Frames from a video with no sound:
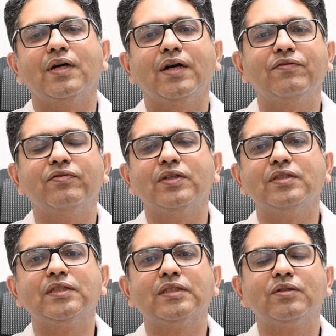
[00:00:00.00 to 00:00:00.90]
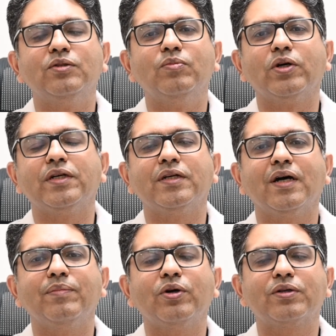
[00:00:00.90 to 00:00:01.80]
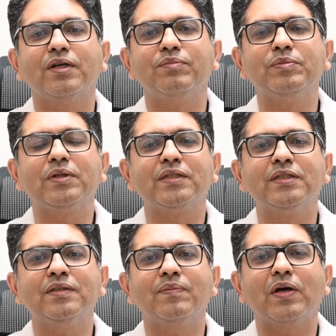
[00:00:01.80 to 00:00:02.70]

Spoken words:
Hi friends, good morning. I'm Dr. Amit Bangia.